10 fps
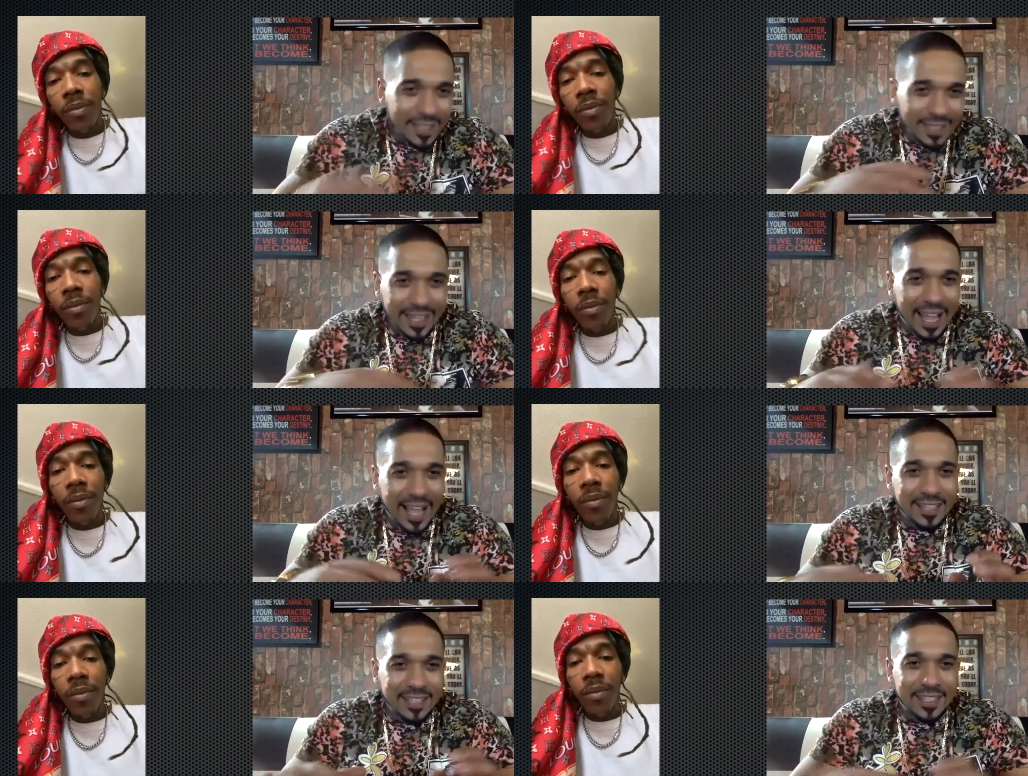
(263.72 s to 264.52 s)
Speaker 1: like
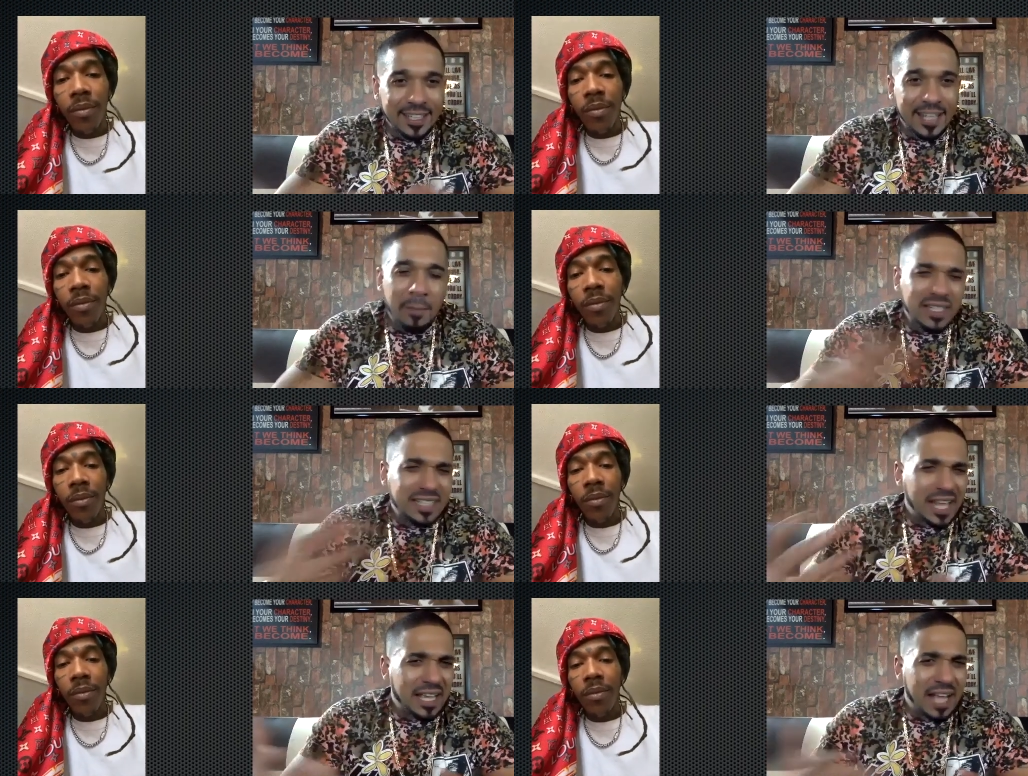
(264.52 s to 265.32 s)
how did how many
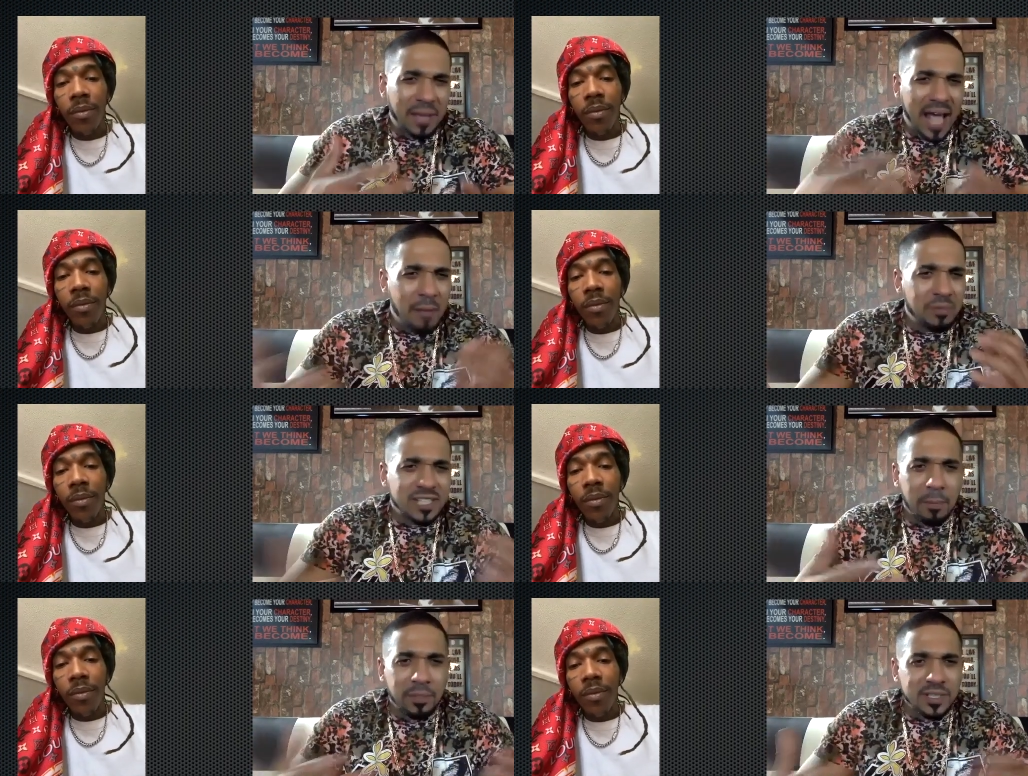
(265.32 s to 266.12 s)
like how many albums
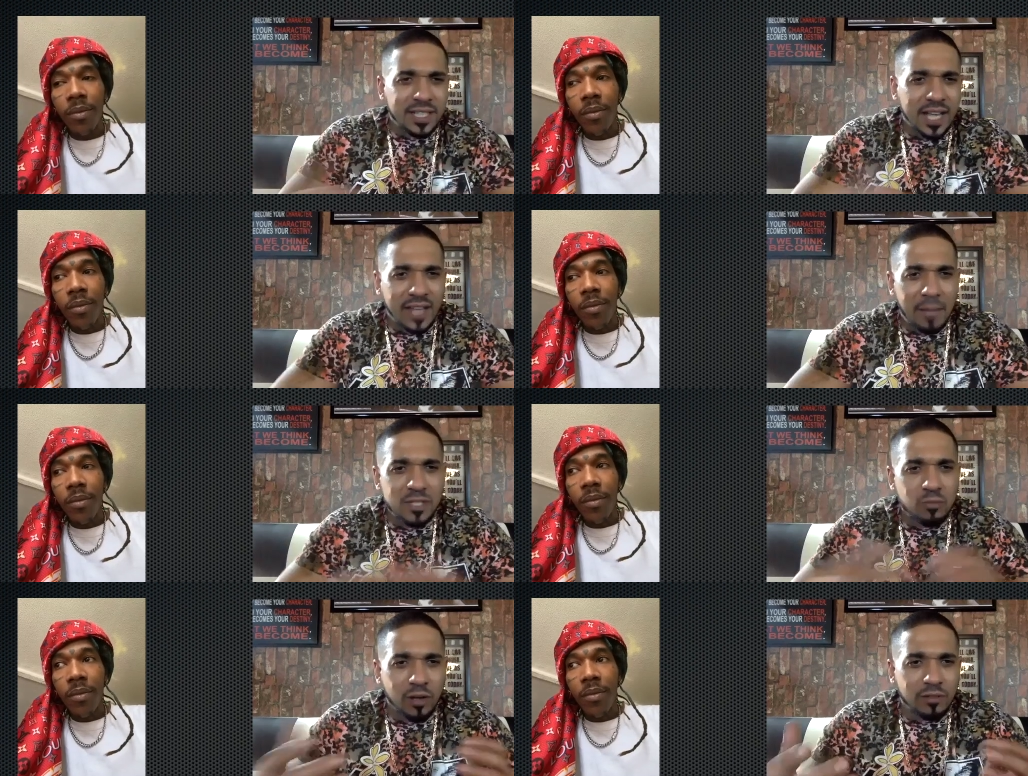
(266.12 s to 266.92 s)
y'all put together? How much
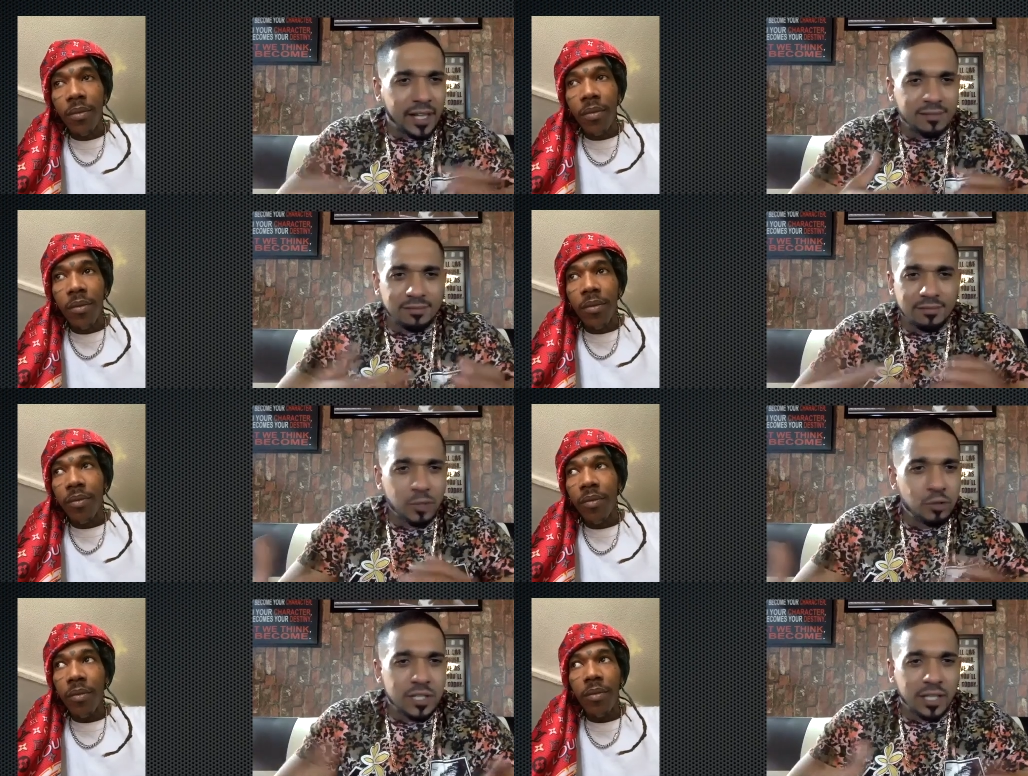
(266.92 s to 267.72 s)
work like
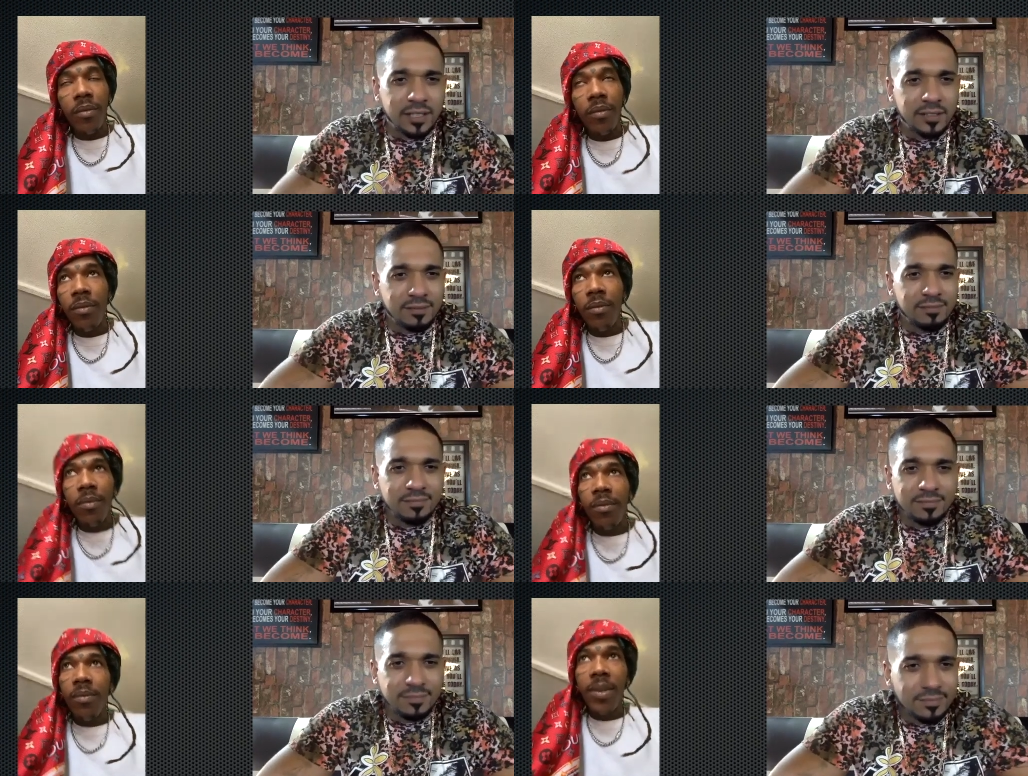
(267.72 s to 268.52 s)
music
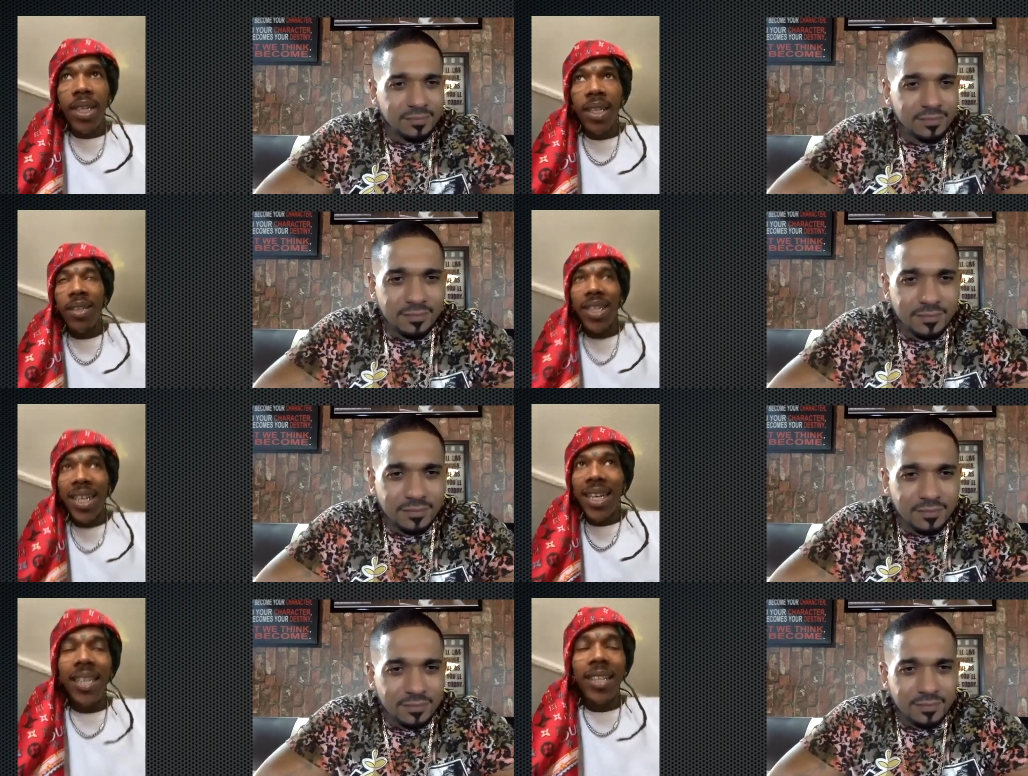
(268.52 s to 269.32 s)
me and Soulja got
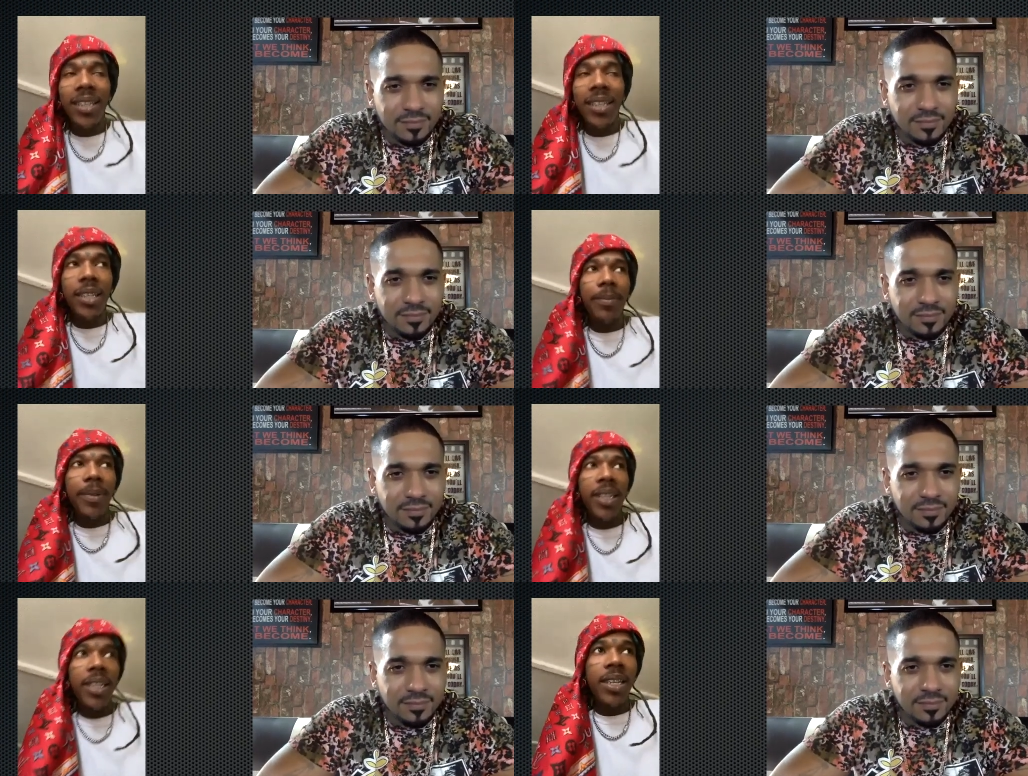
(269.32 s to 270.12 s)
hella shit,
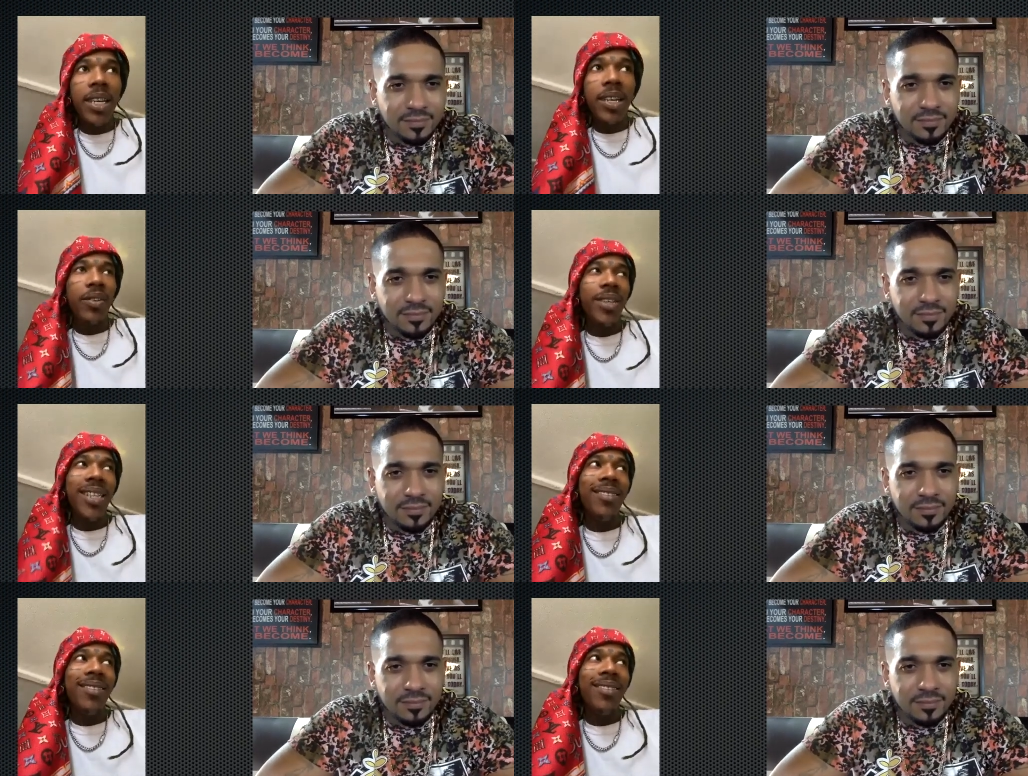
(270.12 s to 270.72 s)
Speaker 2: man. I don't even.